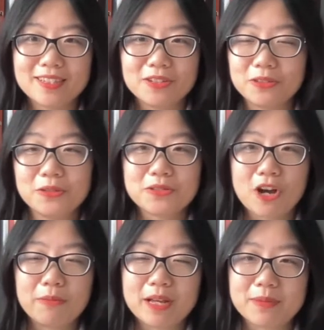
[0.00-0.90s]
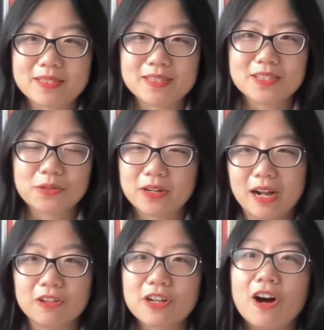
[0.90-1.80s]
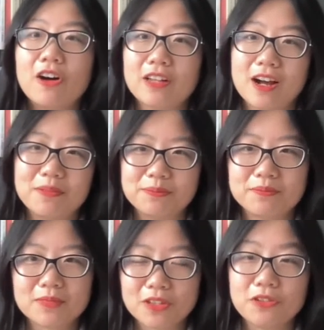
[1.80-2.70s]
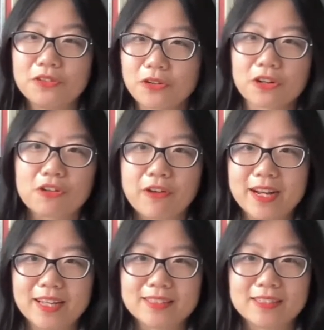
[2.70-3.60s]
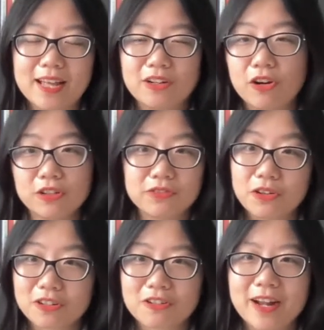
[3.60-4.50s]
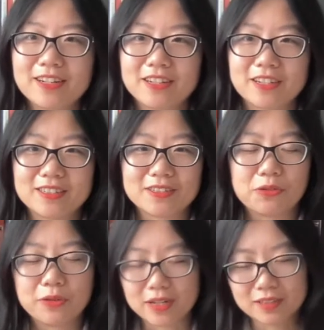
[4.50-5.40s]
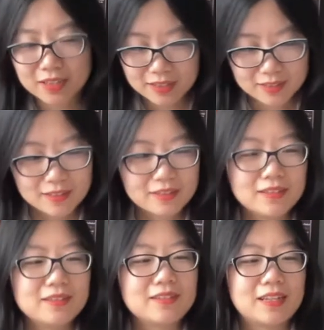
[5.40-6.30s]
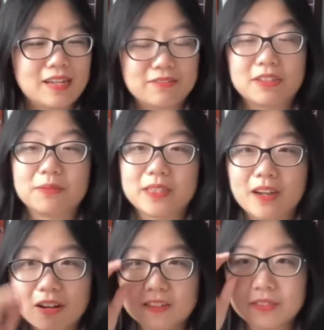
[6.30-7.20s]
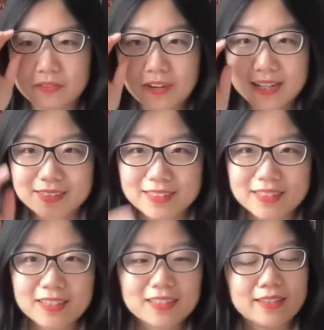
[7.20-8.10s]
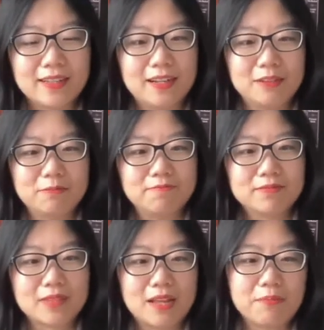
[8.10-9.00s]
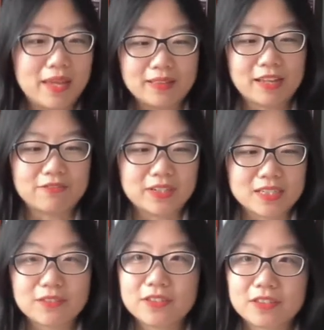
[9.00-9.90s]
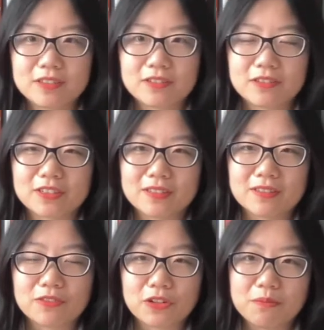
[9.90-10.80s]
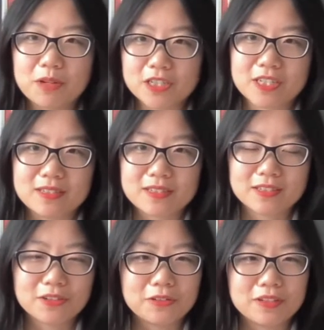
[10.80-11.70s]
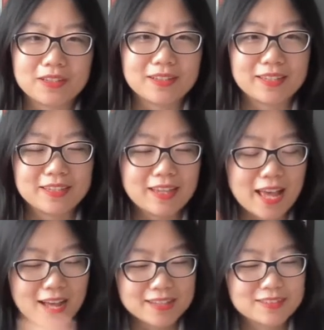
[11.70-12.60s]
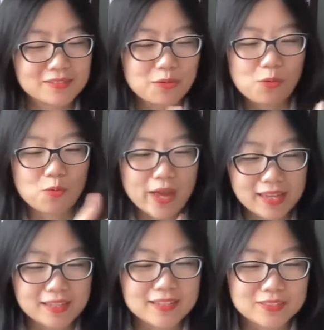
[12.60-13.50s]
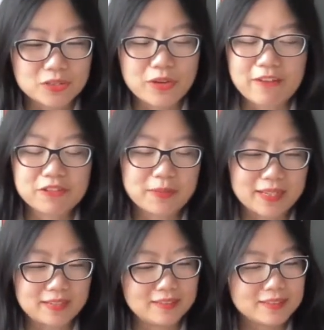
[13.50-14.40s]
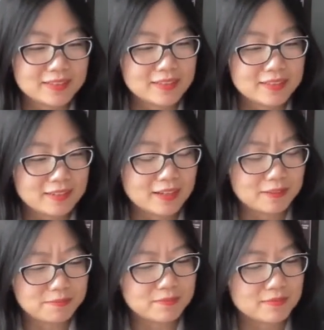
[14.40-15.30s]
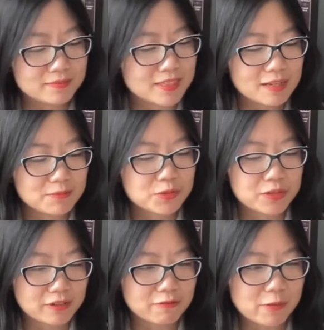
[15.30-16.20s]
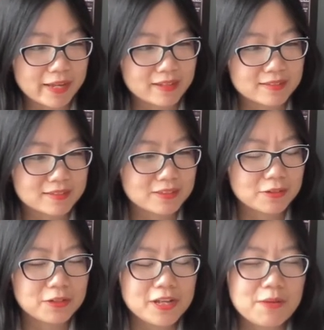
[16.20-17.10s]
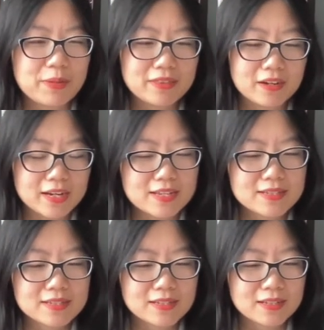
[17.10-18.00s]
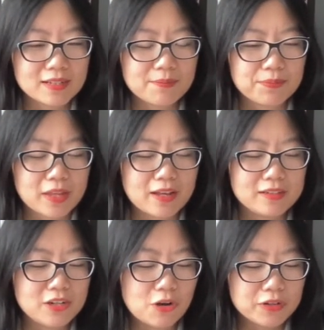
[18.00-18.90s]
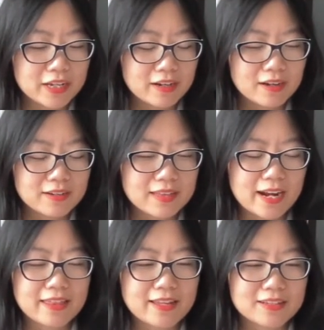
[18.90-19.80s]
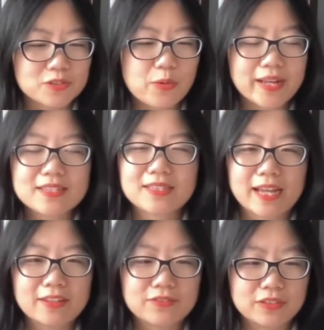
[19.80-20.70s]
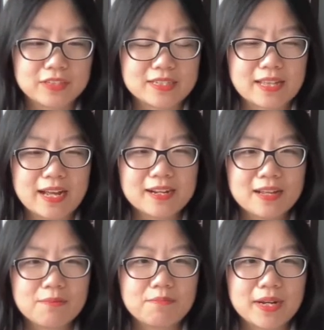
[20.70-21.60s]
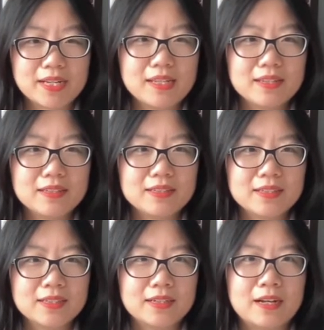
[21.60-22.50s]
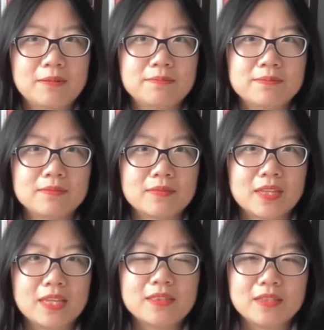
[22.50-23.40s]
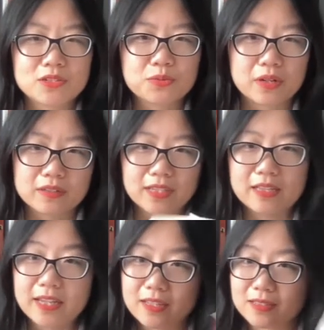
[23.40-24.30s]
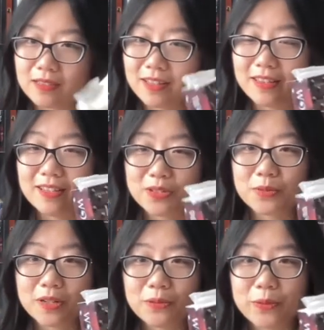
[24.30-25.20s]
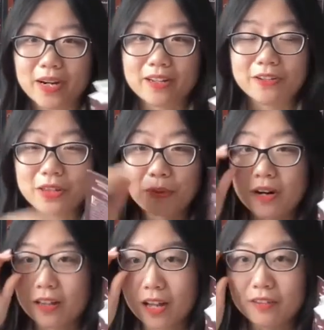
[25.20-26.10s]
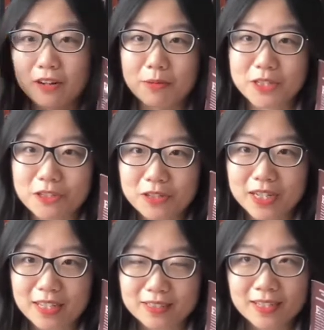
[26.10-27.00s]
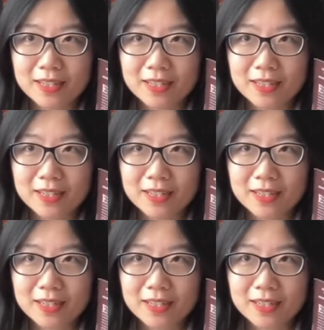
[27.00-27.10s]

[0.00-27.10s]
you'll lose all my business or I'll call on you know your credit and all of your creditors who are inevitably all of his friends um, and make life very difficult for for merchants. So he has ways to everybody, um, some sort of way. So, but there is a note here that I think is quite insightful: is that money um, in this world, in his in this world where you know there were a lot of opportunities,